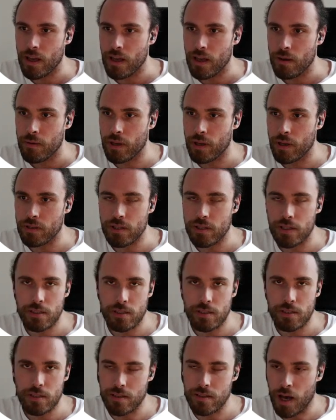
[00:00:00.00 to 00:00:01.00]
because
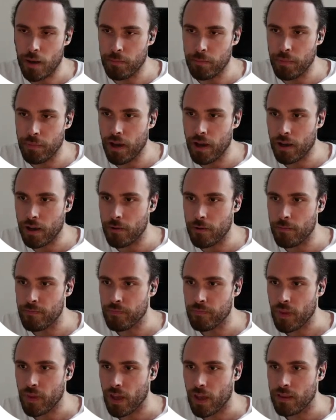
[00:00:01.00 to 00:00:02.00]
it's the top block.
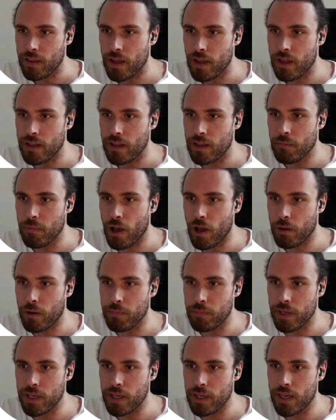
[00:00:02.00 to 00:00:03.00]
Then block
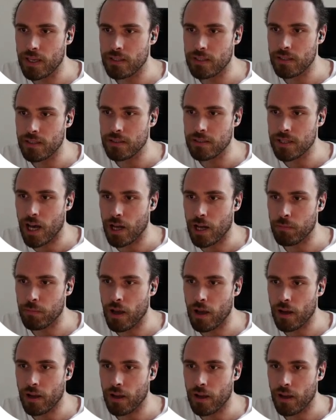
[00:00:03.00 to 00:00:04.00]
B is a child
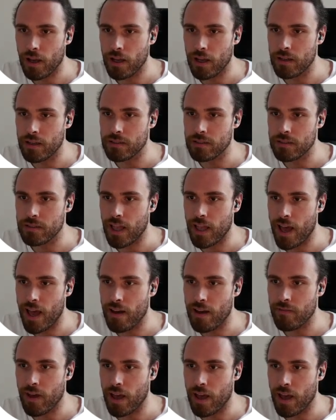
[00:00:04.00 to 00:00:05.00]
block. It doesn't
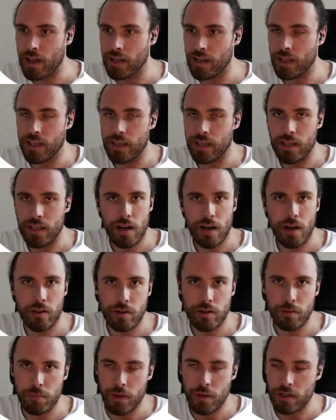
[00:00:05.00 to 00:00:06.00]
have any
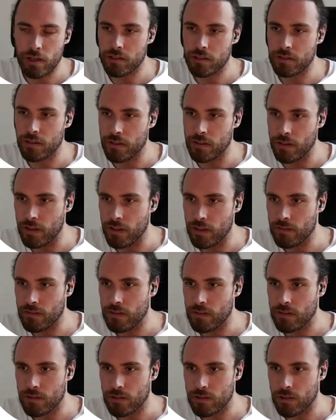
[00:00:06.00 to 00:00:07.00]
other blocks underneath,
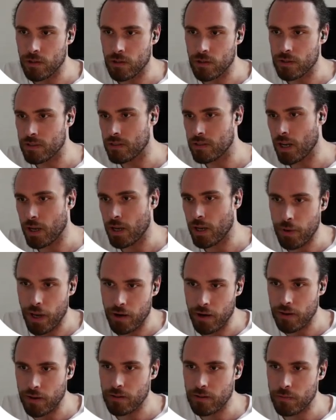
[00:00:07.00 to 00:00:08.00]
so it's not a
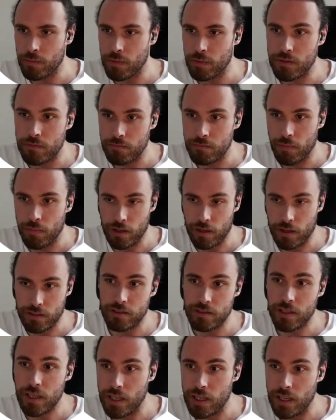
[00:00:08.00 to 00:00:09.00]
parent. But block
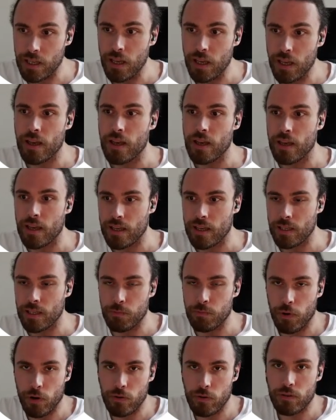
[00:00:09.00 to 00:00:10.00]
C is
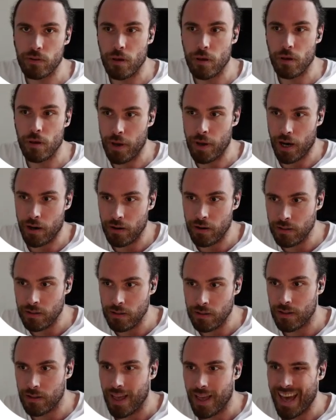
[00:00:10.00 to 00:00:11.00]
both a parent
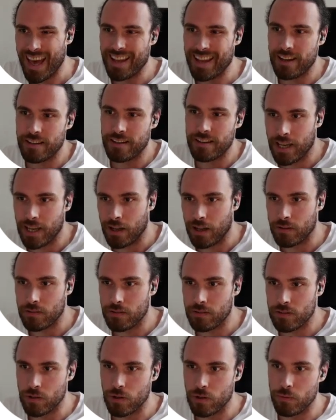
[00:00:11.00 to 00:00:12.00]
and a child.
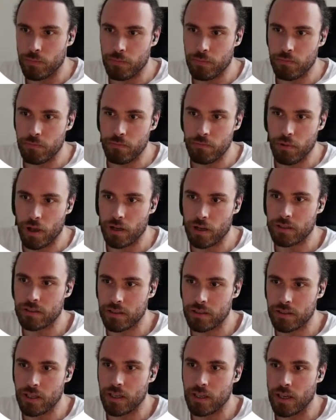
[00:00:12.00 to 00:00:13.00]
So block
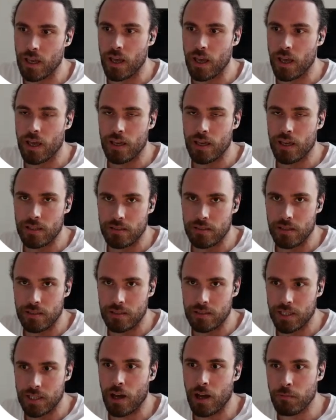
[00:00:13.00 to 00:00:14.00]
C is the
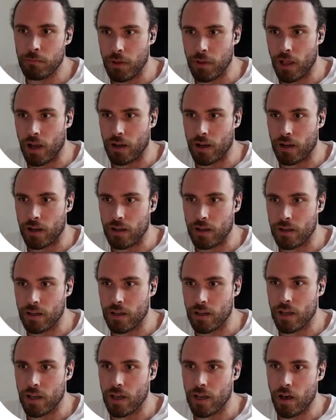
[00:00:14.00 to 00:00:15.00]
child block
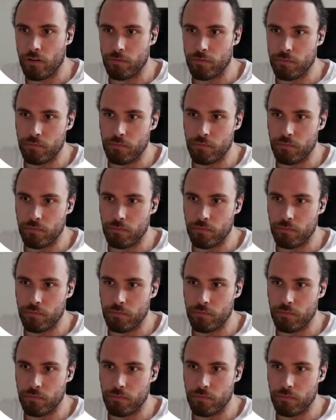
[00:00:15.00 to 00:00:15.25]
of